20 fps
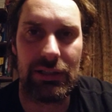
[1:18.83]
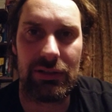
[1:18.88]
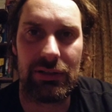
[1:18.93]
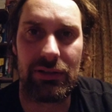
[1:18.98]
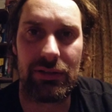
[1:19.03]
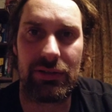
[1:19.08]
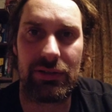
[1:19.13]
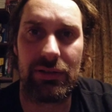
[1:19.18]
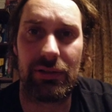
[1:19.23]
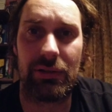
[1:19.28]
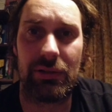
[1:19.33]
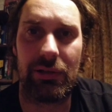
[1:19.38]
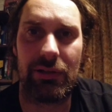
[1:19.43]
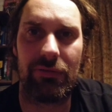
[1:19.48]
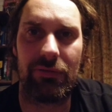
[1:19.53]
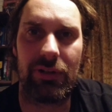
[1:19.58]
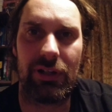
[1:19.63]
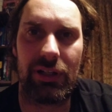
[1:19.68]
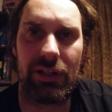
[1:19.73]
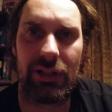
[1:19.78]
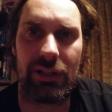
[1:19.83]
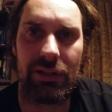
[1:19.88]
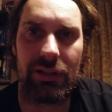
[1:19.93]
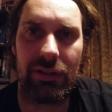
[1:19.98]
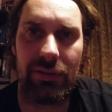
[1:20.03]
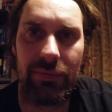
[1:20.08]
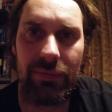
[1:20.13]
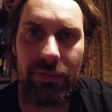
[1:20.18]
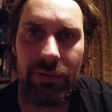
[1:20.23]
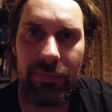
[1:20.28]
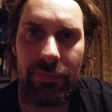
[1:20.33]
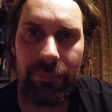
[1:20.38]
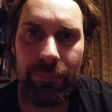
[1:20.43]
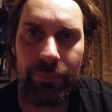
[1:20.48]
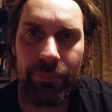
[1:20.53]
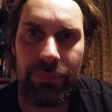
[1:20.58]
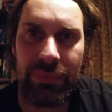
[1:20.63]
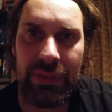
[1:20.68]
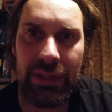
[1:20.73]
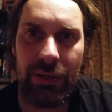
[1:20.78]
just to do it running
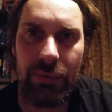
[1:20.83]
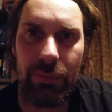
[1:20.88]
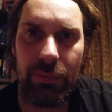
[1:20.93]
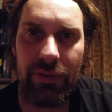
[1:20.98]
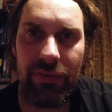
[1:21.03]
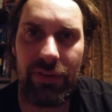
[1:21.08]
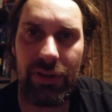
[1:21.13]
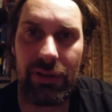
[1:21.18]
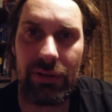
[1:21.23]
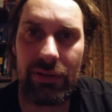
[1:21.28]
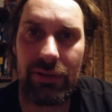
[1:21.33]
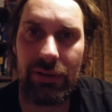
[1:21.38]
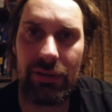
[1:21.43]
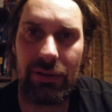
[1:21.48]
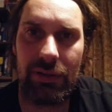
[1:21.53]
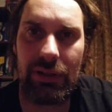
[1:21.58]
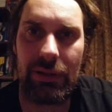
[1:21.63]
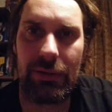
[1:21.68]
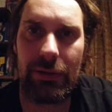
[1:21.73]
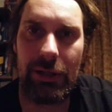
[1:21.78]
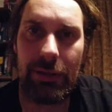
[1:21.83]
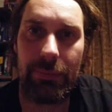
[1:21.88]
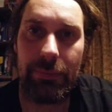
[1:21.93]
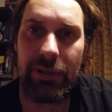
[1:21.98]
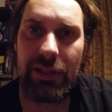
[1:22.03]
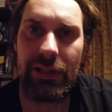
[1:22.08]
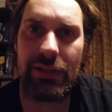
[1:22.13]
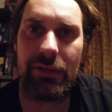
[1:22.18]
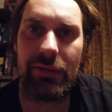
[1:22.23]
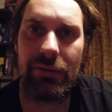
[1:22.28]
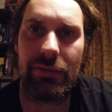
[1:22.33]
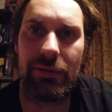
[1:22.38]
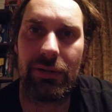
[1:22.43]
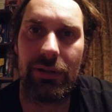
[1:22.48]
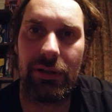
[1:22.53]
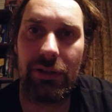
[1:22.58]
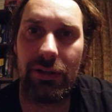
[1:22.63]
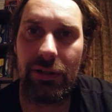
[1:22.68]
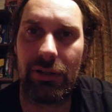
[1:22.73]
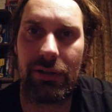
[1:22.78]
with a pico
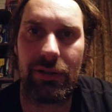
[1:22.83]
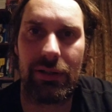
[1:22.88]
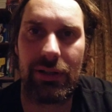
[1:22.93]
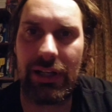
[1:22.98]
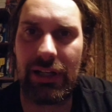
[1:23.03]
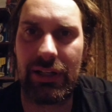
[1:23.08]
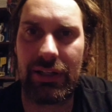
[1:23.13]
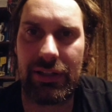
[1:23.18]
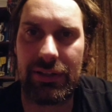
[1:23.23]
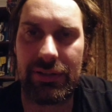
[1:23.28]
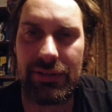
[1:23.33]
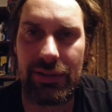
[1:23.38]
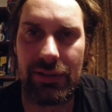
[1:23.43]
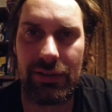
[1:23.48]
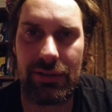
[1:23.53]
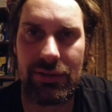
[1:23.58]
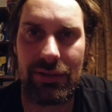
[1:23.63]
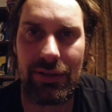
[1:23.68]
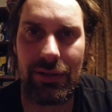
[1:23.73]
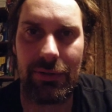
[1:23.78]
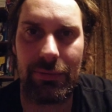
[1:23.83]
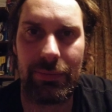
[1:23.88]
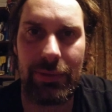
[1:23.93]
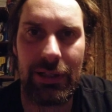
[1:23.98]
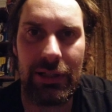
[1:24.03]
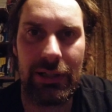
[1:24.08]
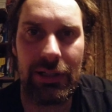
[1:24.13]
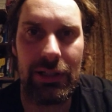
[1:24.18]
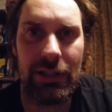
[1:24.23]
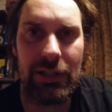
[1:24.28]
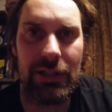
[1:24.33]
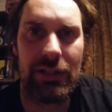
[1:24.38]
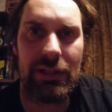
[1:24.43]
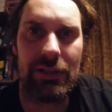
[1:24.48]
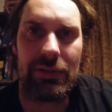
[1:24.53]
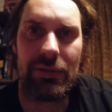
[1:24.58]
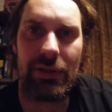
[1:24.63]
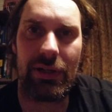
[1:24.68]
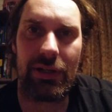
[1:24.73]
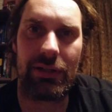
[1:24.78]
or any oscilloscope.
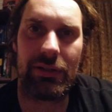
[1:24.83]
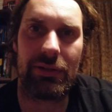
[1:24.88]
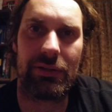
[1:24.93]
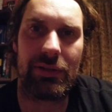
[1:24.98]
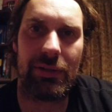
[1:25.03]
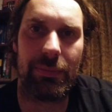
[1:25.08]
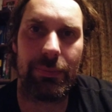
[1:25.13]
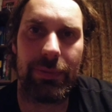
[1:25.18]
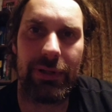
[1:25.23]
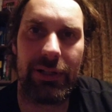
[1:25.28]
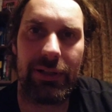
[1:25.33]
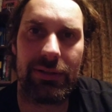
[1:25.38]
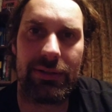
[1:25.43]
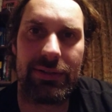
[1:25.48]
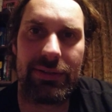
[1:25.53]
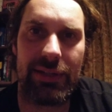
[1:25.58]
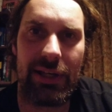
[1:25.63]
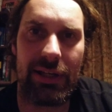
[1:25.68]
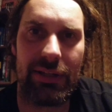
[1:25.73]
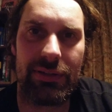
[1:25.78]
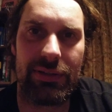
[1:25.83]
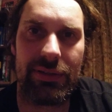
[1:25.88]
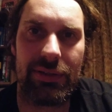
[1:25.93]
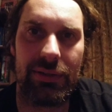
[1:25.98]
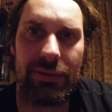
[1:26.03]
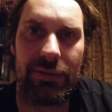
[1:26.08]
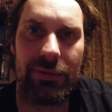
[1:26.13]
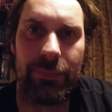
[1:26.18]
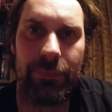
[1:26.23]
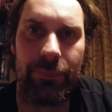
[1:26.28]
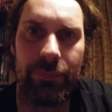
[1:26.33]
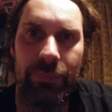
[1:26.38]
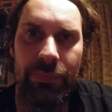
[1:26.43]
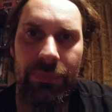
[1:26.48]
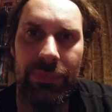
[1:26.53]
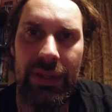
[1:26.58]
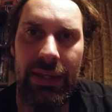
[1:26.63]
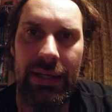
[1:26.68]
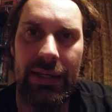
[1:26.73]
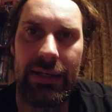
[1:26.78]
So I used a pulse sensor
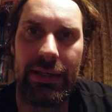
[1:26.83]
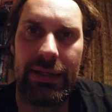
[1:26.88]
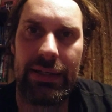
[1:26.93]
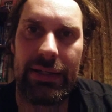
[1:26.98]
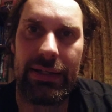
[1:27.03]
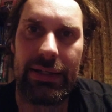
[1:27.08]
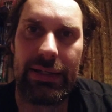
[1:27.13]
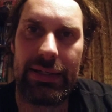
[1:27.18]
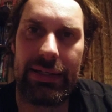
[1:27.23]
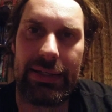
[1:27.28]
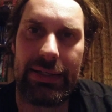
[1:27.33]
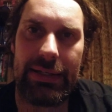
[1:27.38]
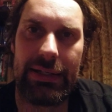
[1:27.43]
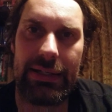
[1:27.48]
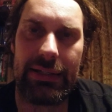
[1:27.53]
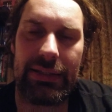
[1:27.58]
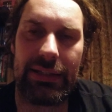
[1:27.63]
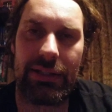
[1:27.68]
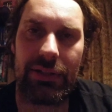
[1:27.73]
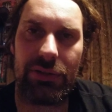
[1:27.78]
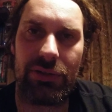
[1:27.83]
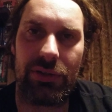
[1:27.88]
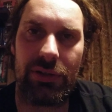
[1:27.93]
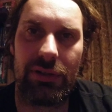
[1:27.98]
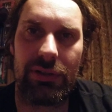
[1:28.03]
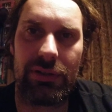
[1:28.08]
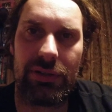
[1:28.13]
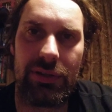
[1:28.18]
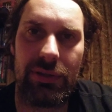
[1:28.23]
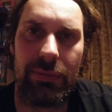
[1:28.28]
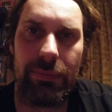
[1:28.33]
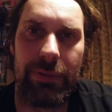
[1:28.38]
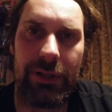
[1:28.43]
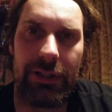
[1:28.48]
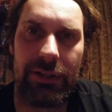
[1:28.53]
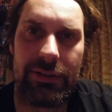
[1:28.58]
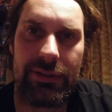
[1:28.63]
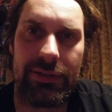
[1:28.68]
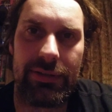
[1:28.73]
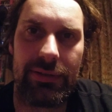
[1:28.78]
in the exhaust. The
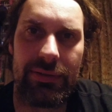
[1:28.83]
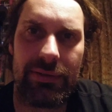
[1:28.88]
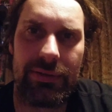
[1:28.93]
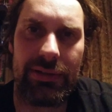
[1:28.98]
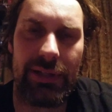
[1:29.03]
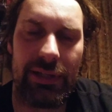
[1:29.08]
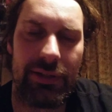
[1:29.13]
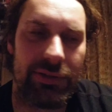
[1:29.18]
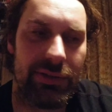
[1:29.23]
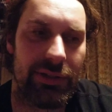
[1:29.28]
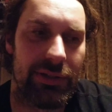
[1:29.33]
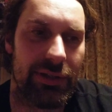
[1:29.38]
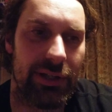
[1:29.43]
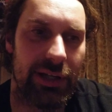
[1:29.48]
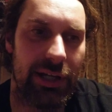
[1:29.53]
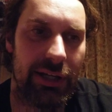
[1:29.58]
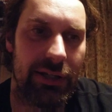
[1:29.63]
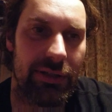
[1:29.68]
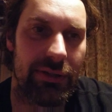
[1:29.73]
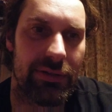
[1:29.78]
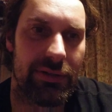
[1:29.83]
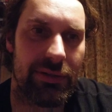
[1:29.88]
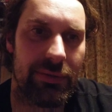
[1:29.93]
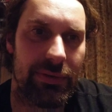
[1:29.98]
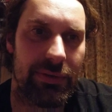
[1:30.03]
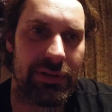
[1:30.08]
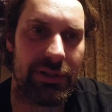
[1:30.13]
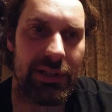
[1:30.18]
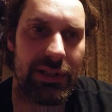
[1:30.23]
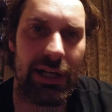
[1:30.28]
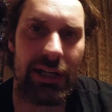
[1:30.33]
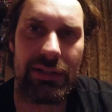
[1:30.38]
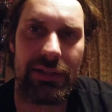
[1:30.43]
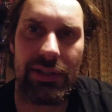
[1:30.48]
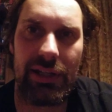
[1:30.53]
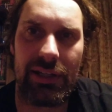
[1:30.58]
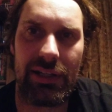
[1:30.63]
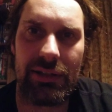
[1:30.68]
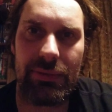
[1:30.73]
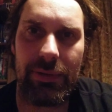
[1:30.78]
pulse sensor that I used was a
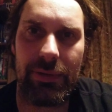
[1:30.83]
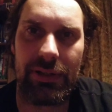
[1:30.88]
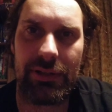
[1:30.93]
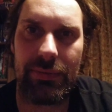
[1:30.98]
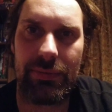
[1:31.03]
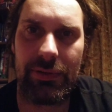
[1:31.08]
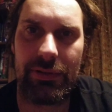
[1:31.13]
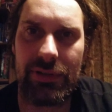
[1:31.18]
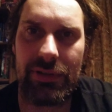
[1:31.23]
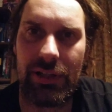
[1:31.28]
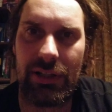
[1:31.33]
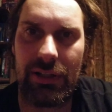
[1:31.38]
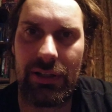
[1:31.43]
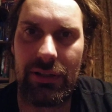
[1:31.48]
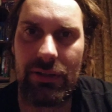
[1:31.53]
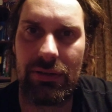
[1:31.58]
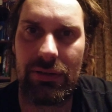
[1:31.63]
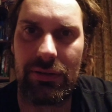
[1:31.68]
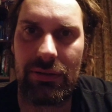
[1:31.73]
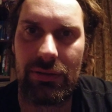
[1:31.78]
Diagnostics, but I suppose it